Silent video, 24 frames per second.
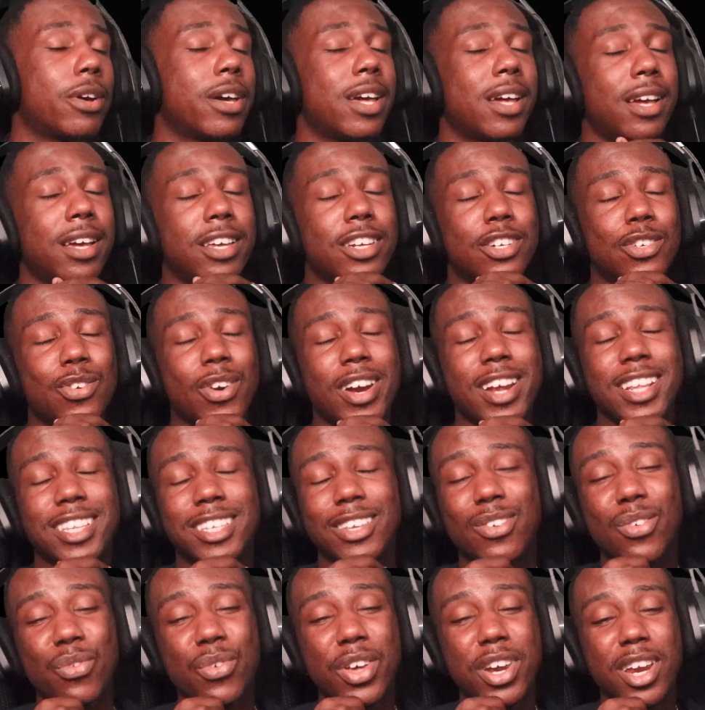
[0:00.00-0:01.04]
ahead and get straight
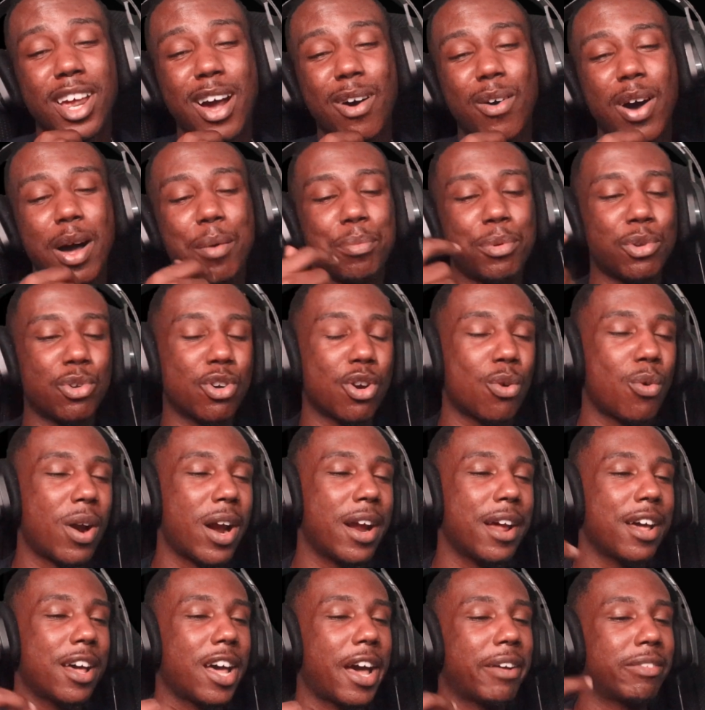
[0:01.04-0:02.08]
into the video while Pluto
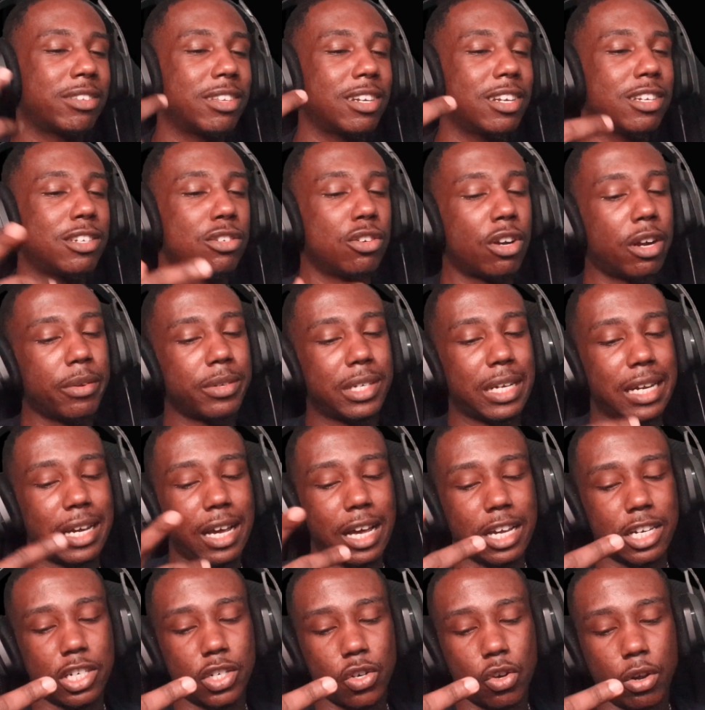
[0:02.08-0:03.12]
right here after this, you know what I'm saying?
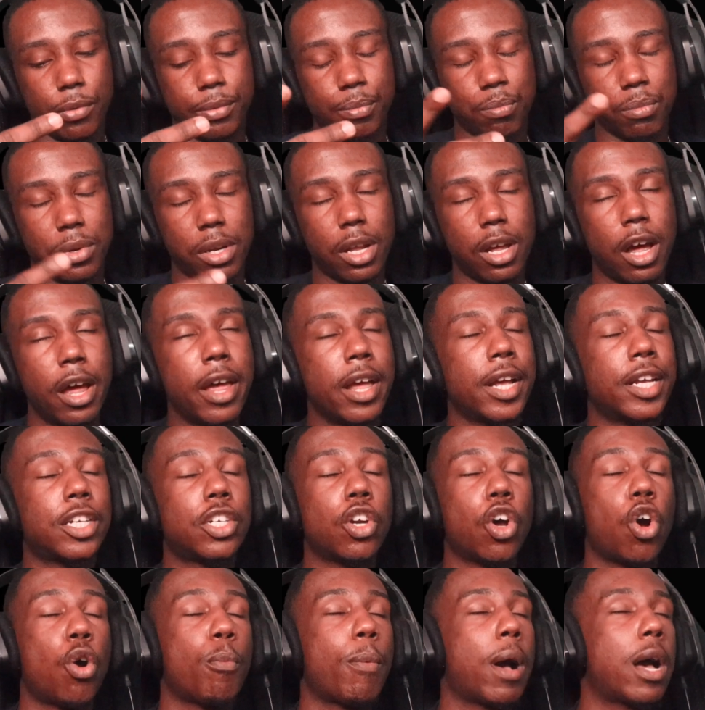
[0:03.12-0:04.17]
Gotta show him some love.
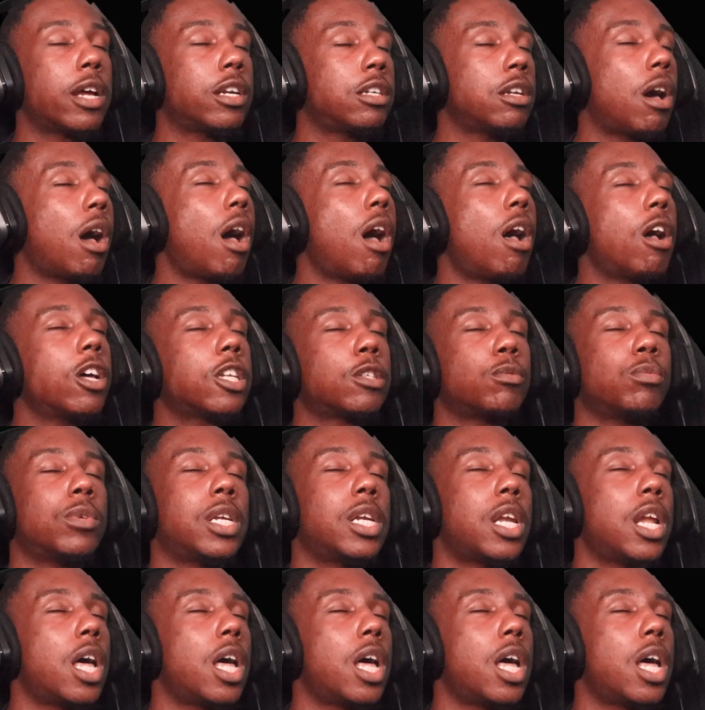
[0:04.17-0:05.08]
Show my dog some